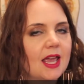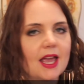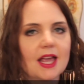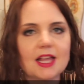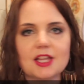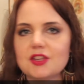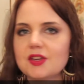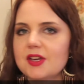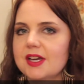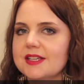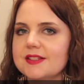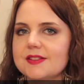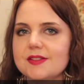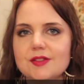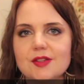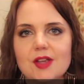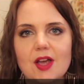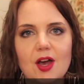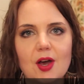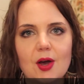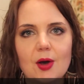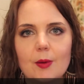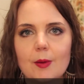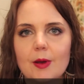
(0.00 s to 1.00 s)
and you guys
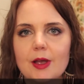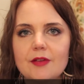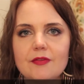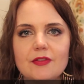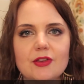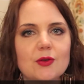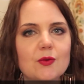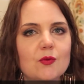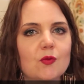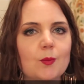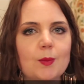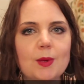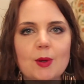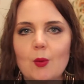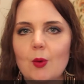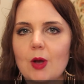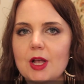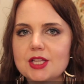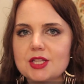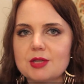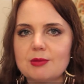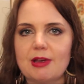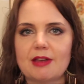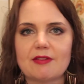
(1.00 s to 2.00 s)
know, if you've been
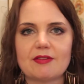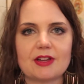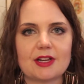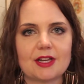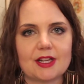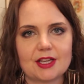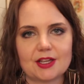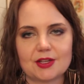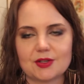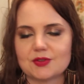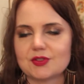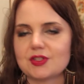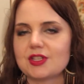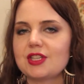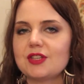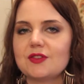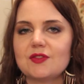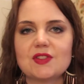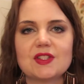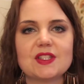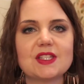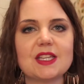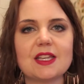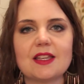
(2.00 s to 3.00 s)
watching my videos,
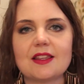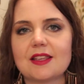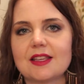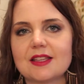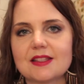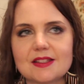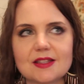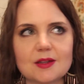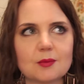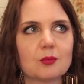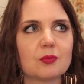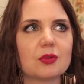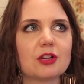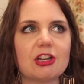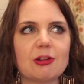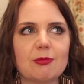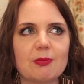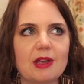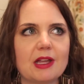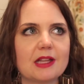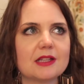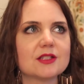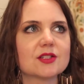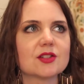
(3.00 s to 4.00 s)
you've seen this in pretty
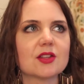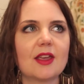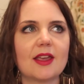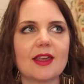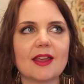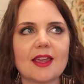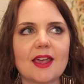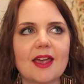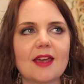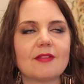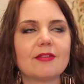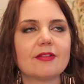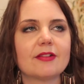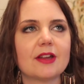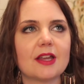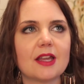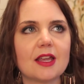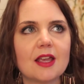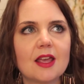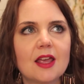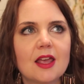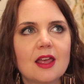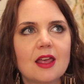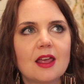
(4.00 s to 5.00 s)
much like
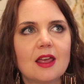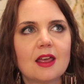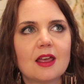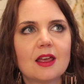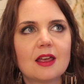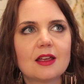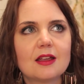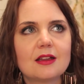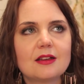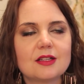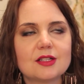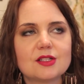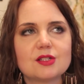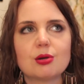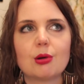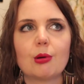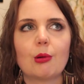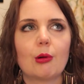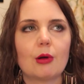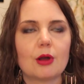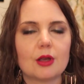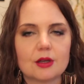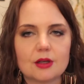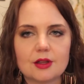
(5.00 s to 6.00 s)
every
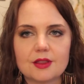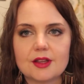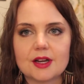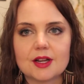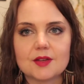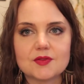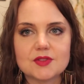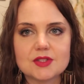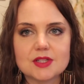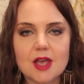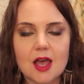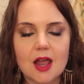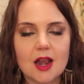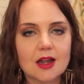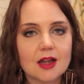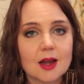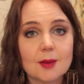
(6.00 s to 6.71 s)
tutorial that I've done.